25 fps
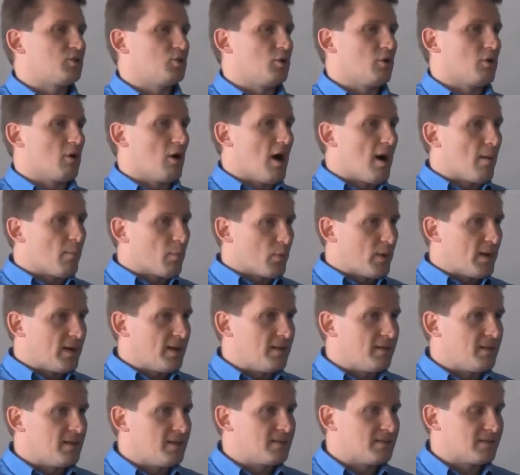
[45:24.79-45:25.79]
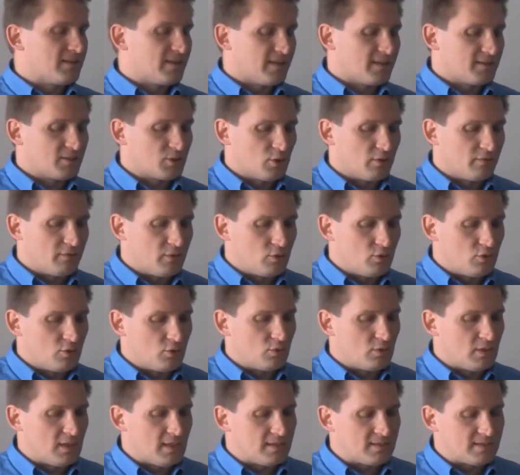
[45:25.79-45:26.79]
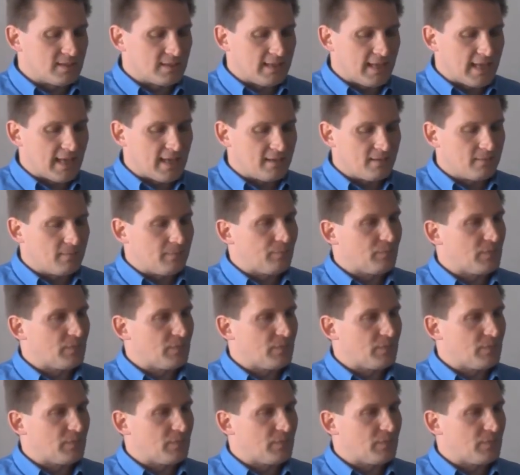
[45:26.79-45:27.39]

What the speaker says: you're operating these things, so if you do need to get